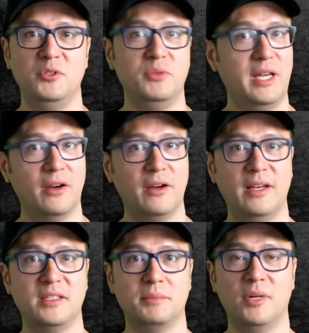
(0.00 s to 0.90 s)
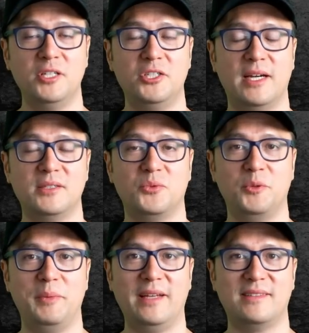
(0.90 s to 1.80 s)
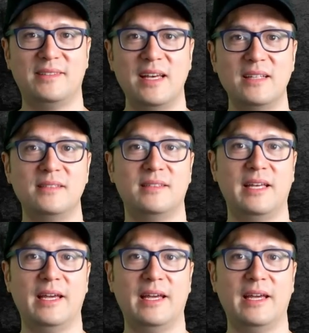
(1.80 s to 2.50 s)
You carry as much as would make sense,